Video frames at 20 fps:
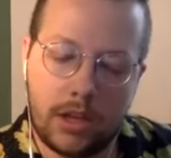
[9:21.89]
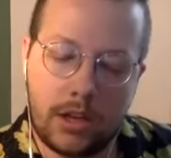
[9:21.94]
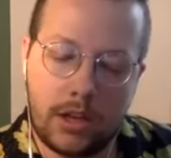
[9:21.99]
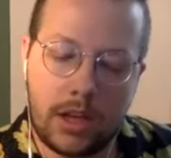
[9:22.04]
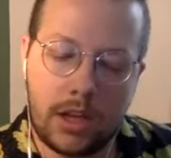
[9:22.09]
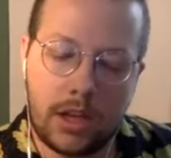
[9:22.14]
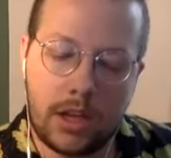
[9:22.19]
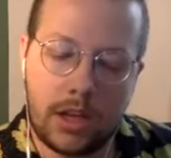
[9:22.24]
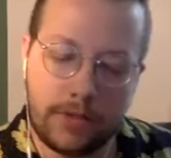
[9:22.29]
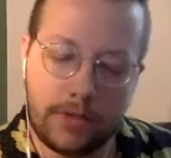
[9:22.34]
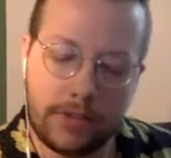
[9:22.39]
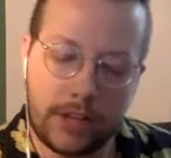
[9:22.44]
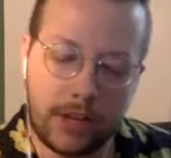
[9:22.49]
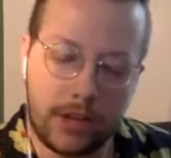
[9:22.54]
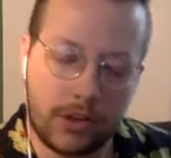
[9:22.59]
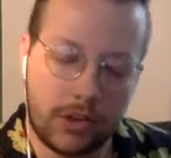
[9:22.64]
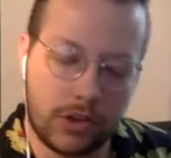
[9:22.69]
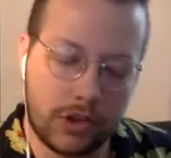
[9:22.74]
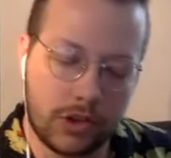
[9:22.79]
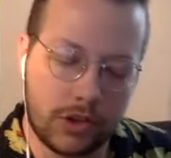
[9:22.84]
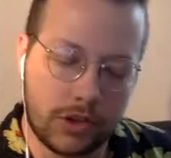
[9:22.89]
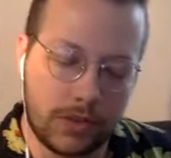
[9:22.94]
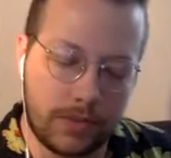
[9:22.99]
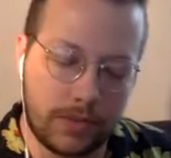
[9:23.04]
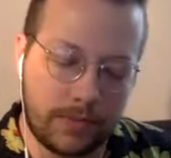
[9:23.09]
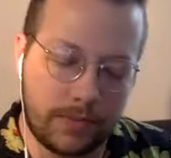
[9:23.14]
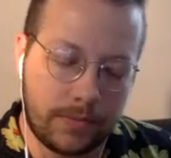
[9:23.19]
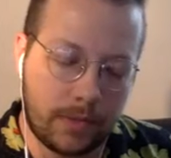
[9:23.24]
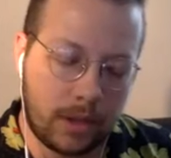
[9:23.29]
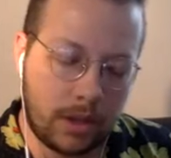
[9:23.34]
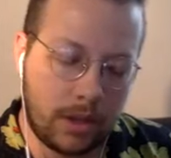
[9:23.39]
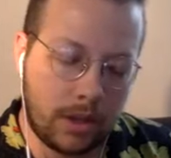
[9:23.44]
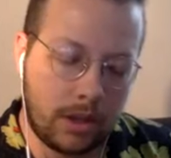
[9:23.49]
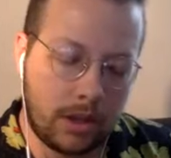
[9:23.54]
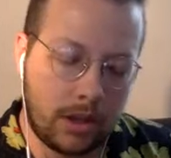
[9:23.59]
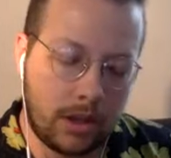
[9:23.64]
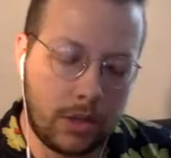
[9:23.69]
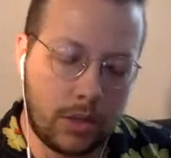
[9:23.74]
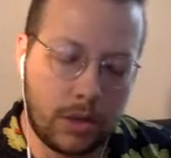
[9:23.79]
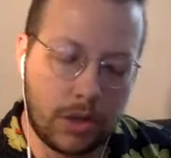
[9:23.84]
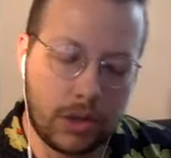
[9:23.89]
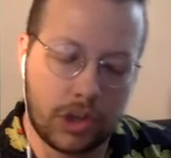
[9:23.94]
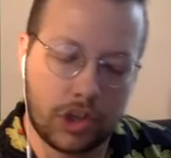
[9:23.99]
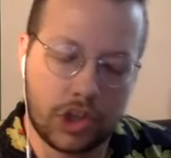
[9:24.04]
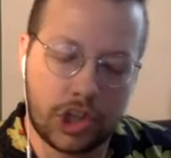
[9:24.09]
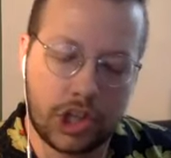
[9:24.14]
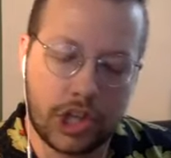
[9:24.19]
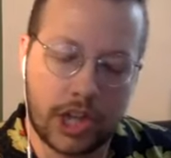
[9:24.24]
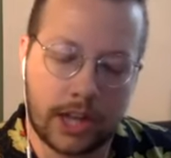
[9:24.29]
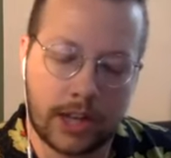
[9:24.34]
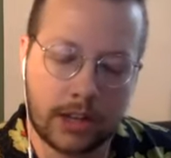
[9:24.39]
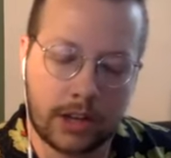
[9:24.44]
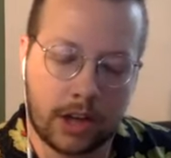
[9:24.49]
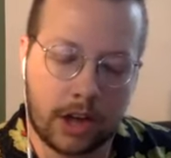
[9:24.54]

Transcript: Nathan flinched. He wished she hadn't